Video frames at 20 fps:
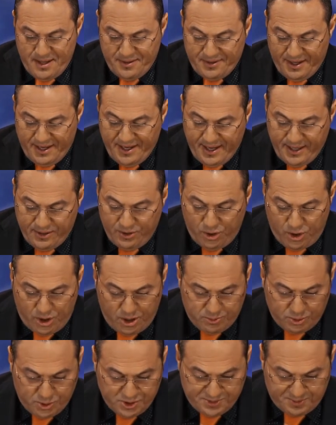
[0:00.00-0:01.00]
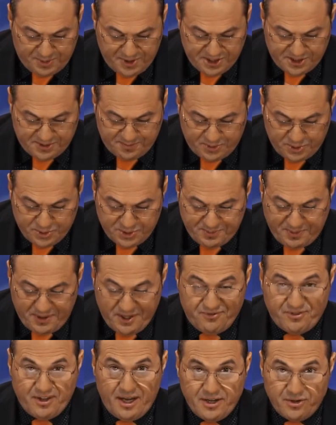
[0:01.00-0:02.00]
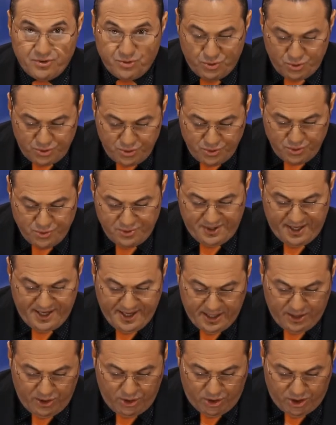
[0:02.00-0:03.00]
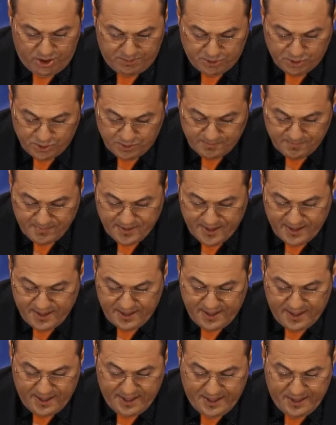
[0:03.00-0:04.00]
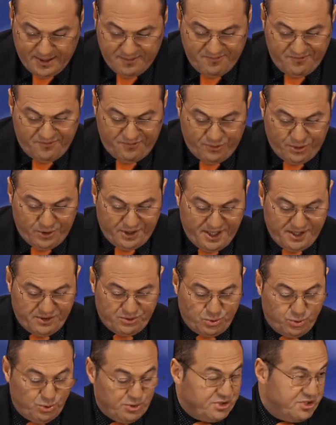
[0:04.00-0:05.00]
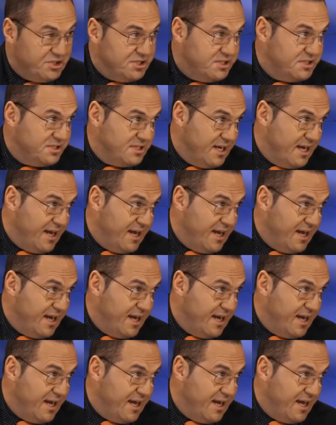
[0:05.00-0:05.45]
they aren't liable as principals. But if they do, they are liable for their tortious